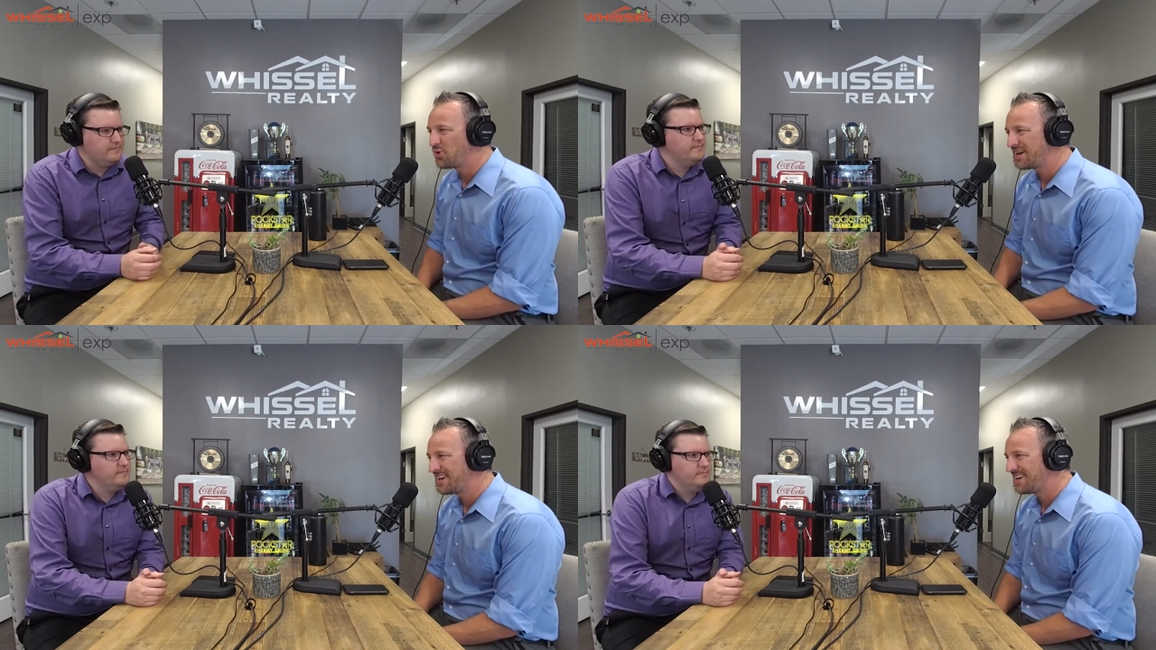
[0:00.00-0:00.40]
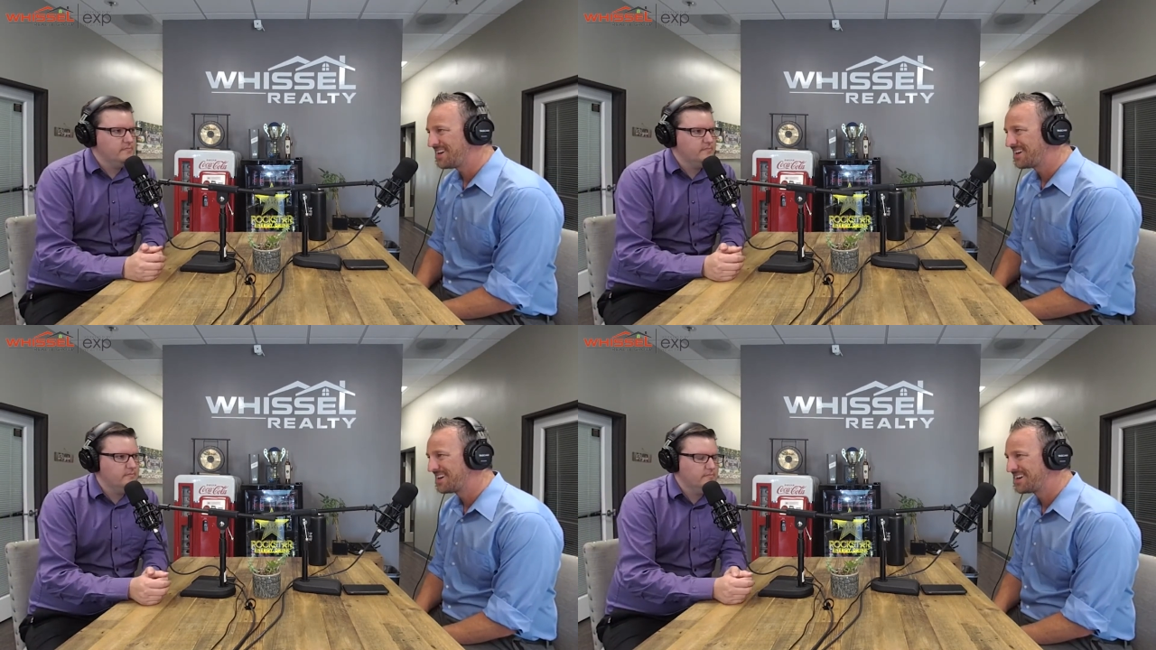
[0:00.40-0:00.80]

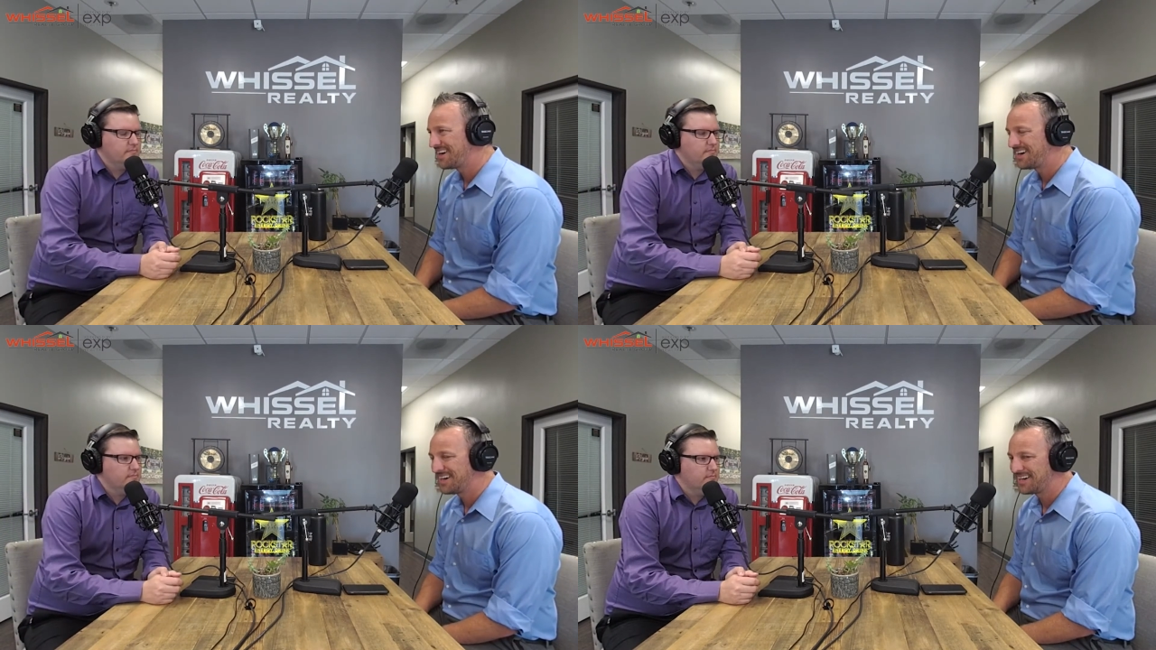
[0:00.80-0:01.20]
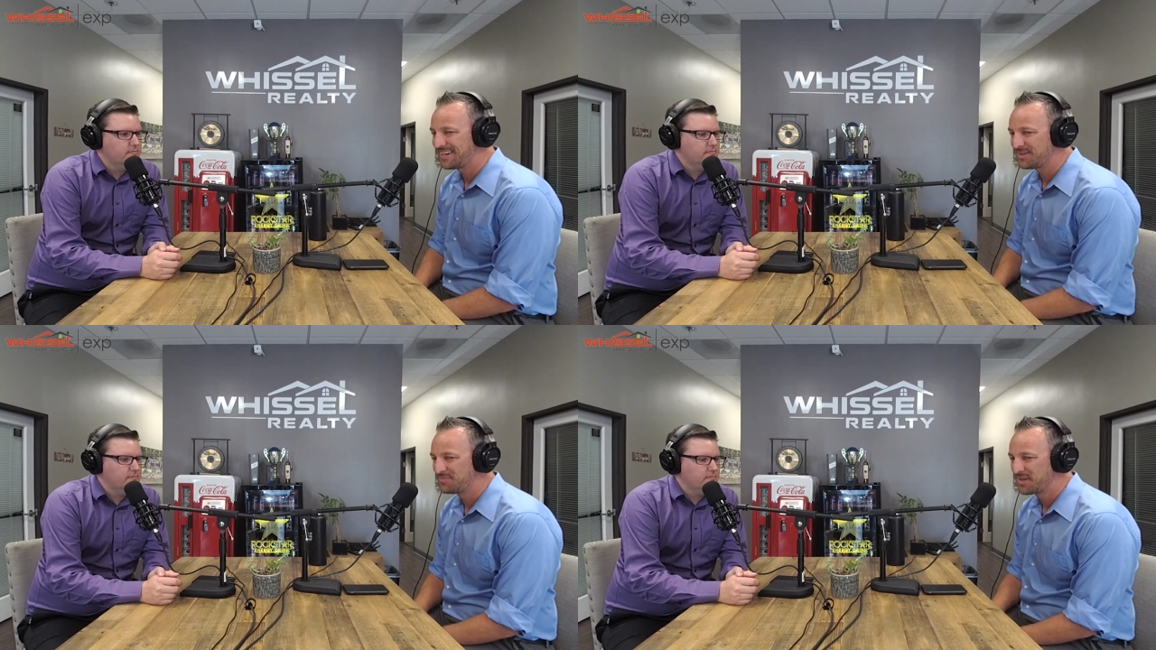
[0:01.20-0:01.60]
Speaker 1: way,
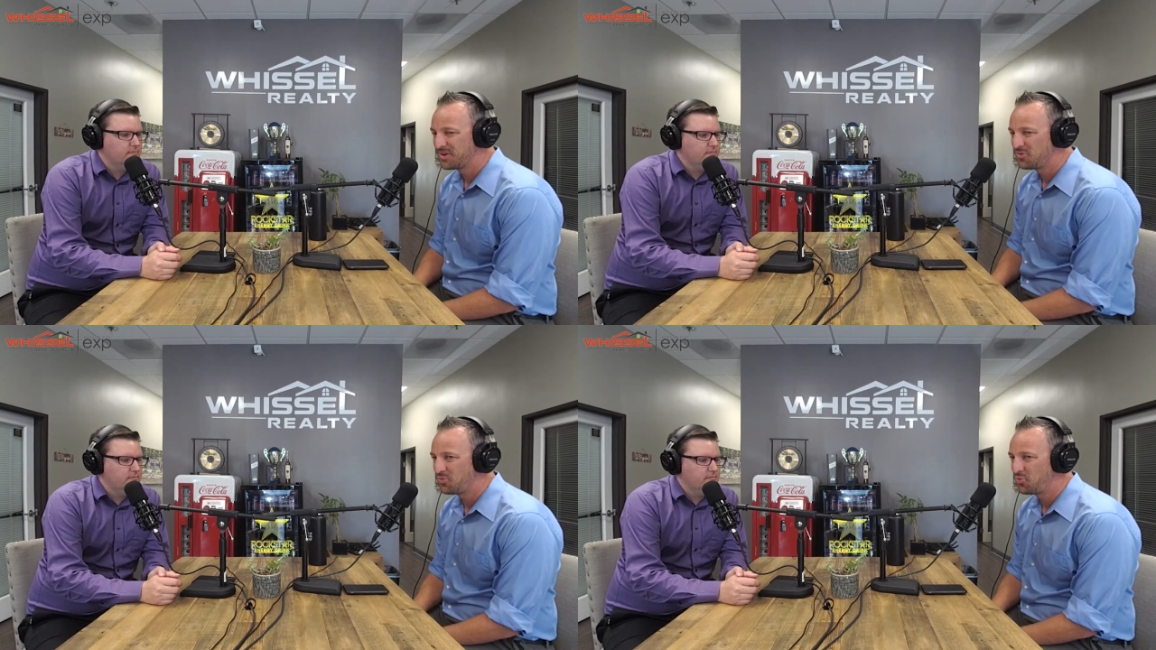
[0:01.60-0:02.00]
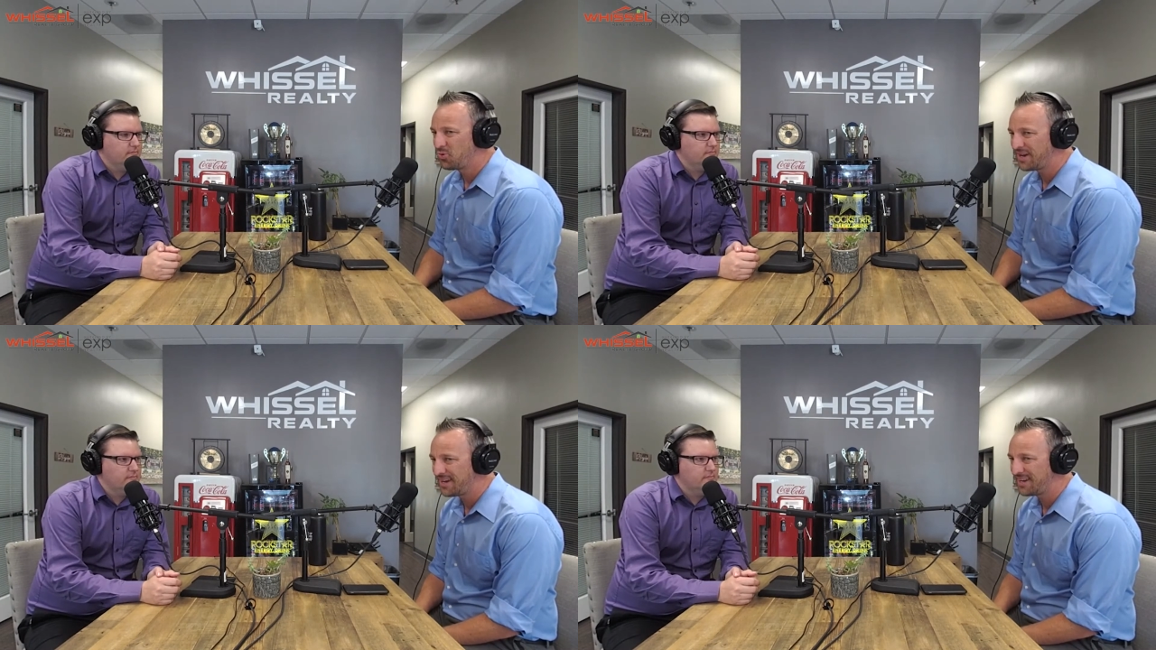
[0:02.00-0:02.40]
uh,
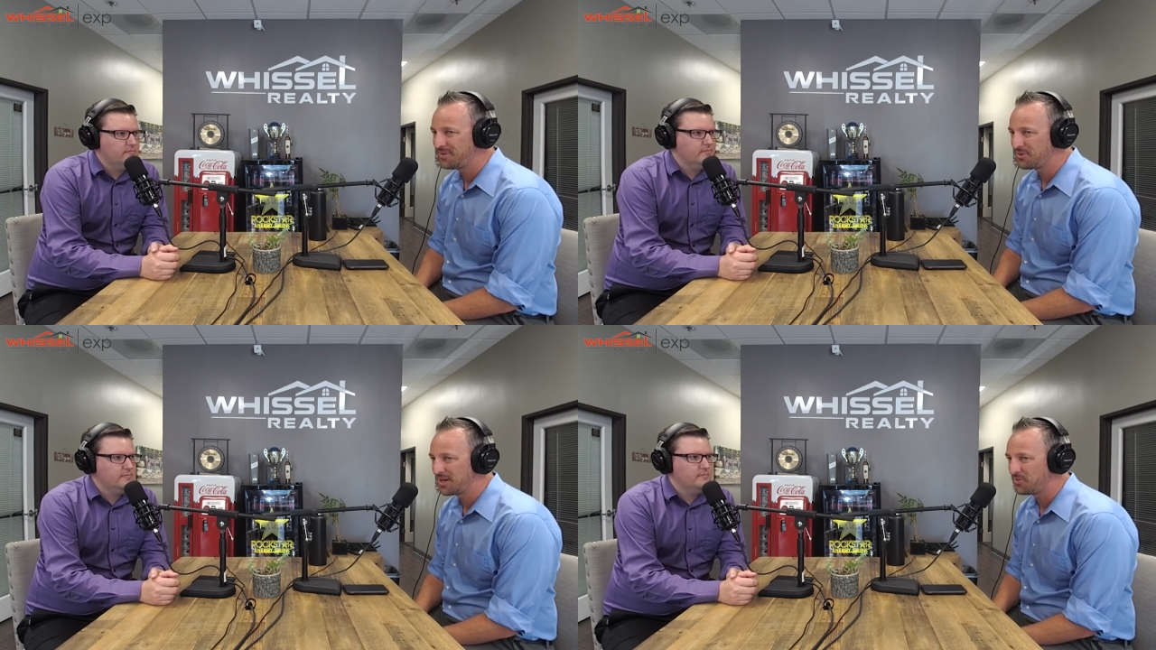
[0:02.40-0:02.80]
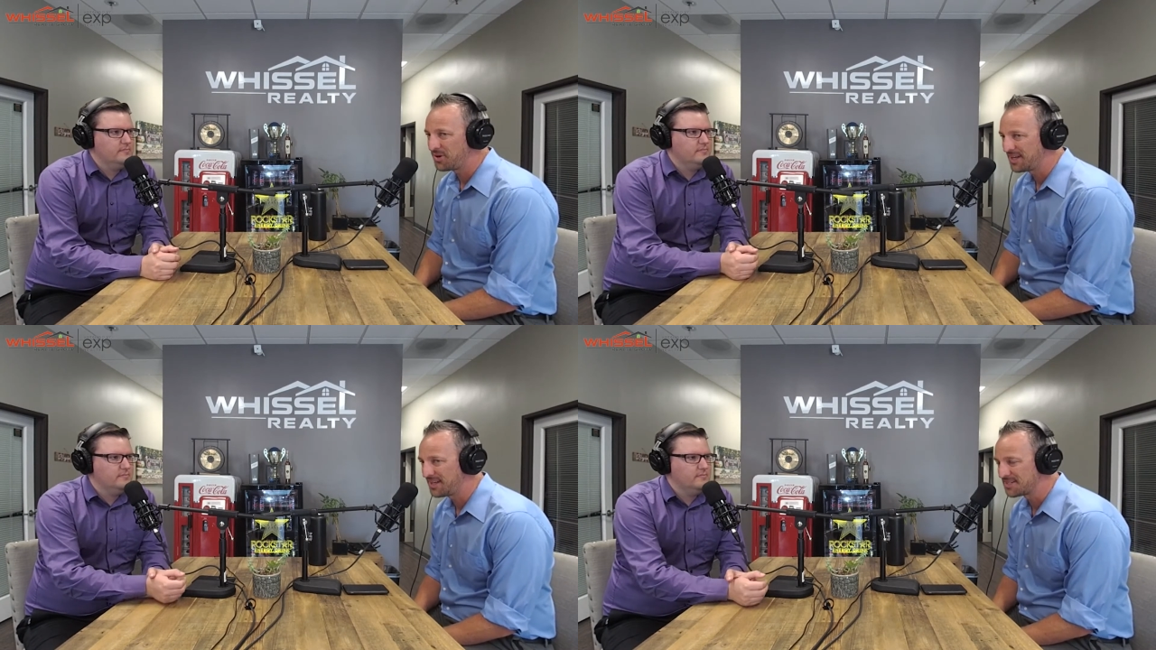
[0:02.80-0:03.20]
way, way,
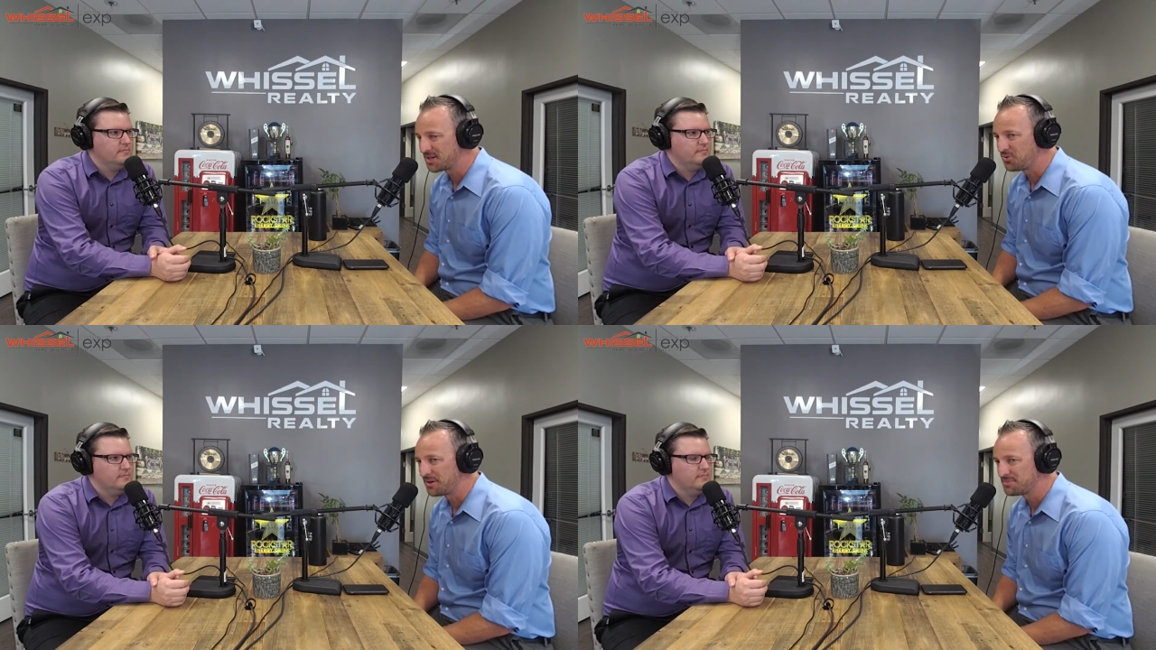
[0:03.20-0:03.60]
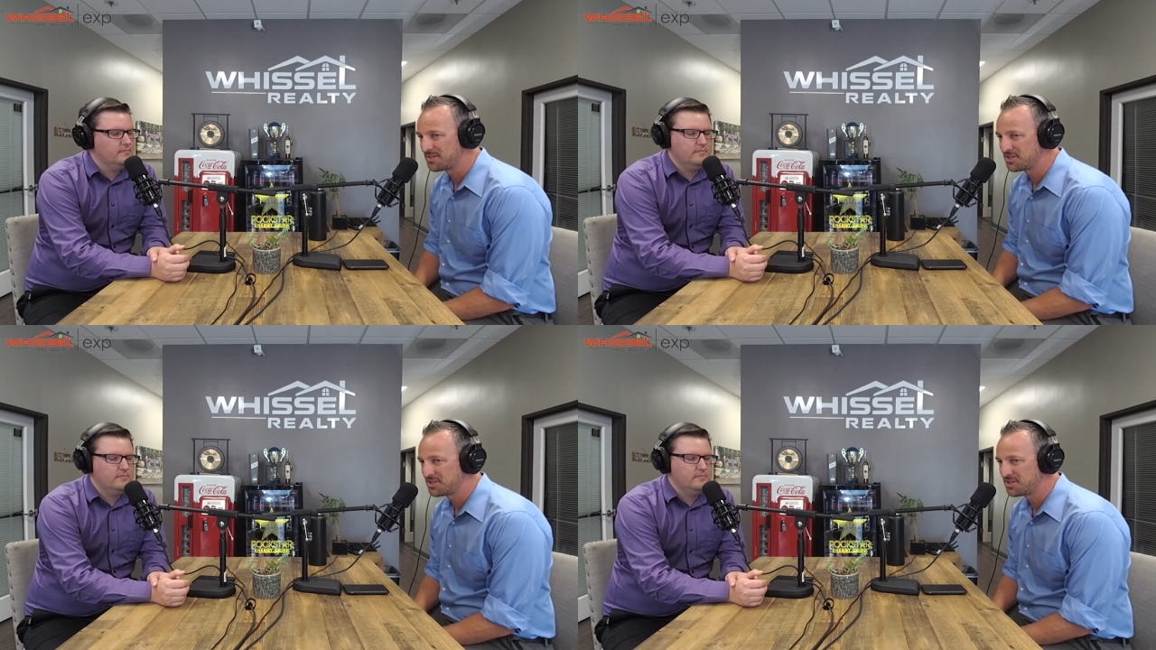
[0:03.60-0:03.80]
way less equipped.